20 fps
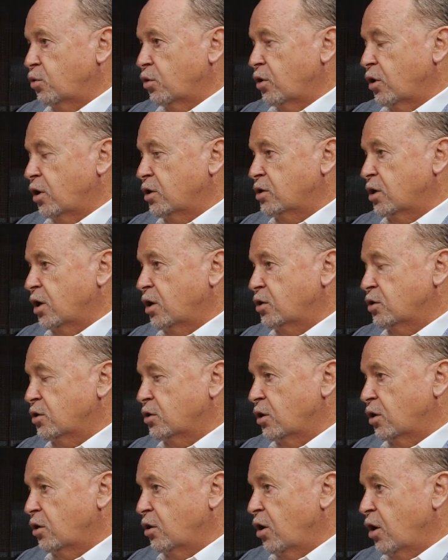
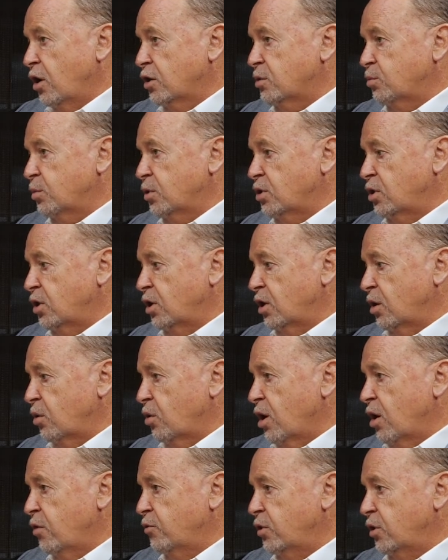organisation, the Knights in
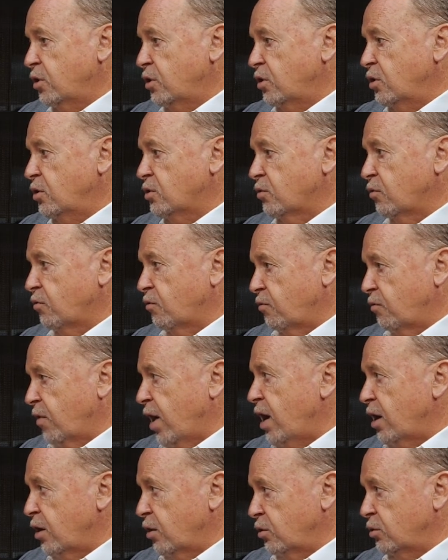particular, over the years have
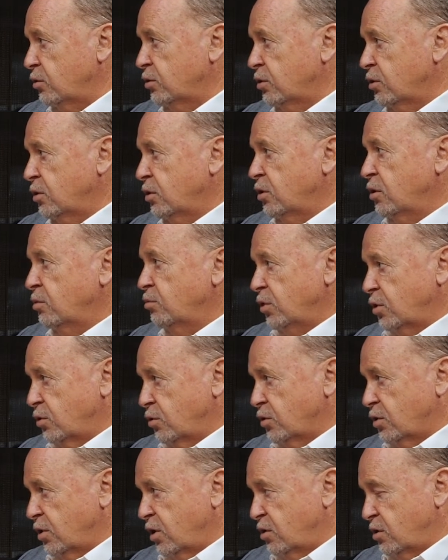failed
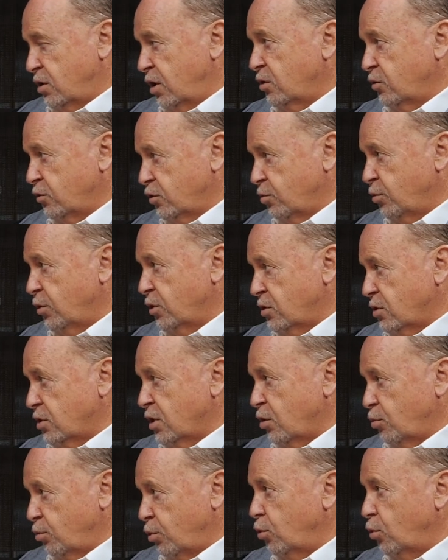because their signals have been
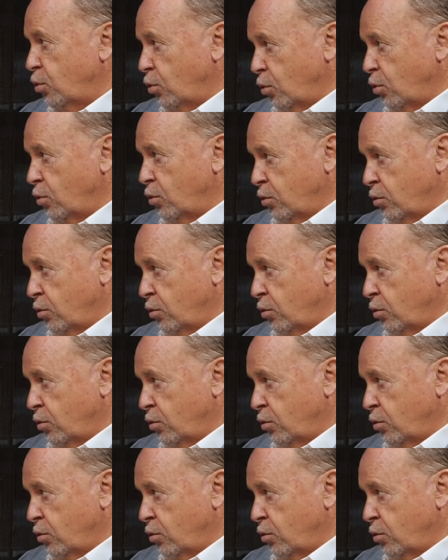so poor.